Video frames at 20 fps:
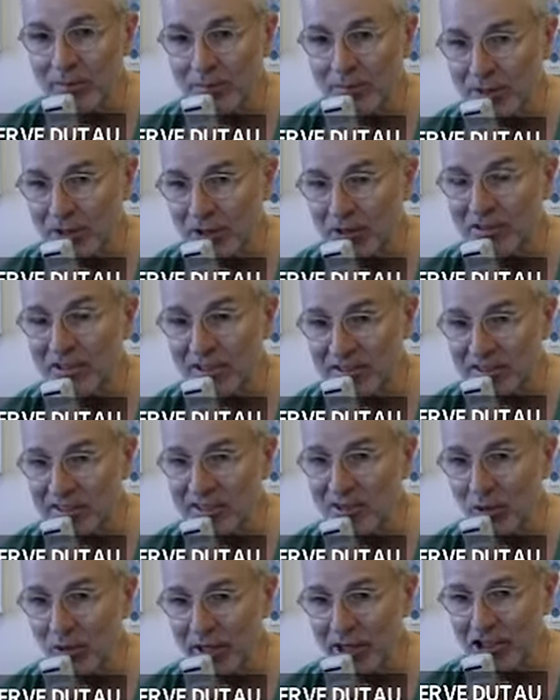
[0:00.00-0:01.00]
because in
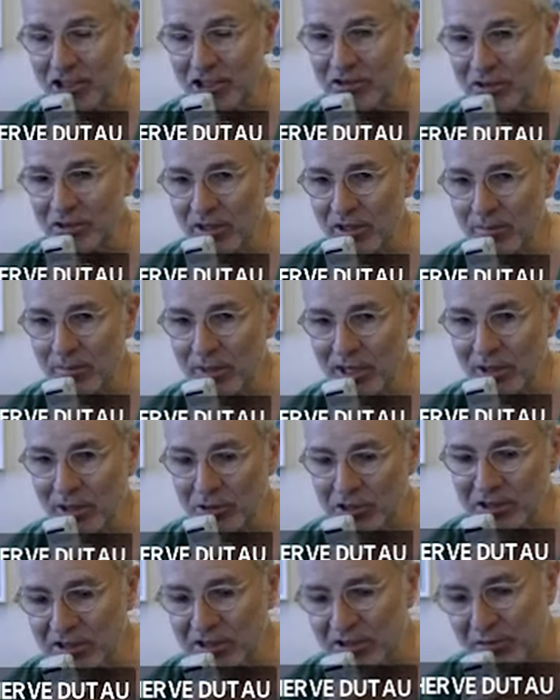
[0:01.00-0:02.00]
this location the
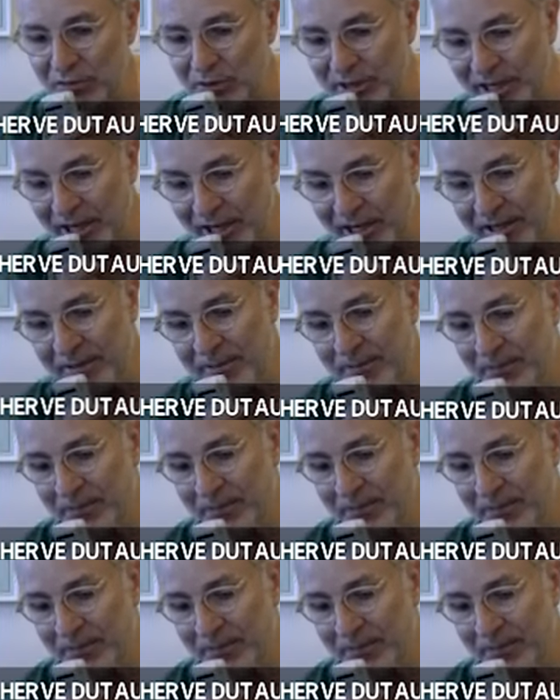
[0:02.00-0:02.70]
migration is very high.